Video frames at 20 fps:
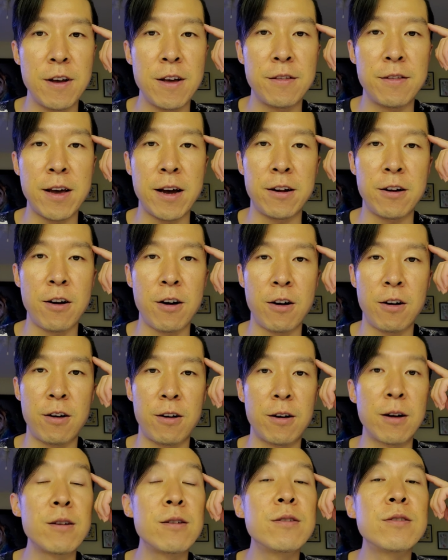that
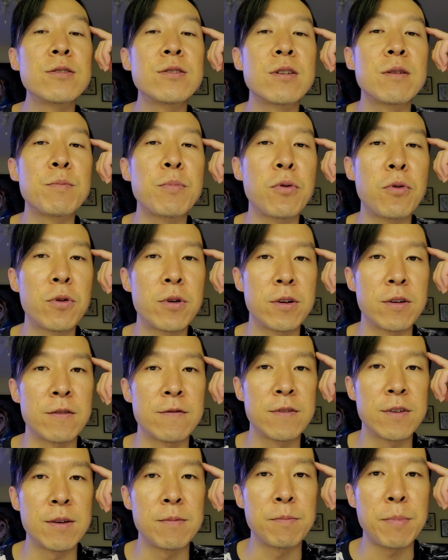are supportive,
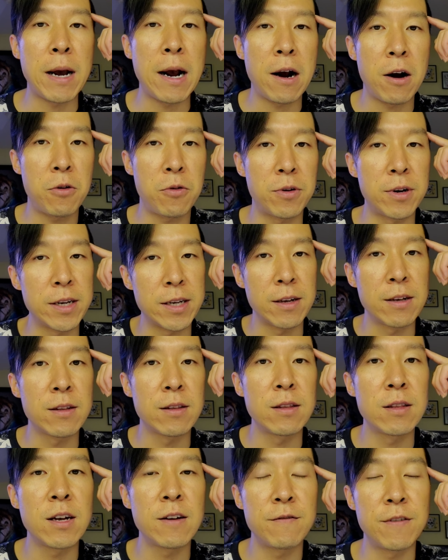empowering,
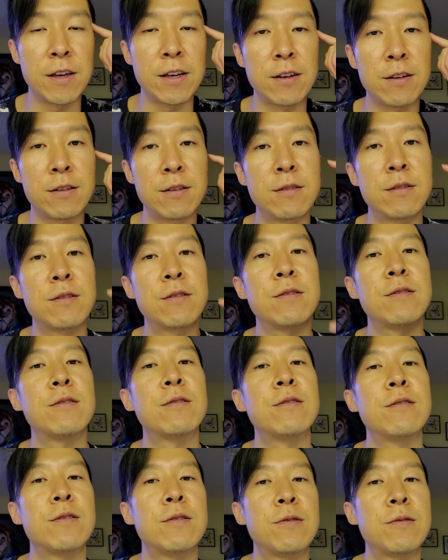loving,
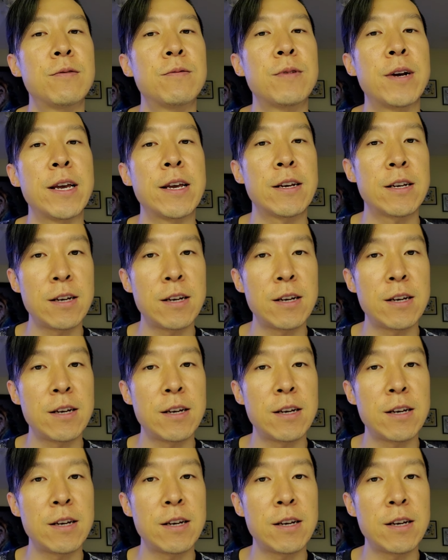right?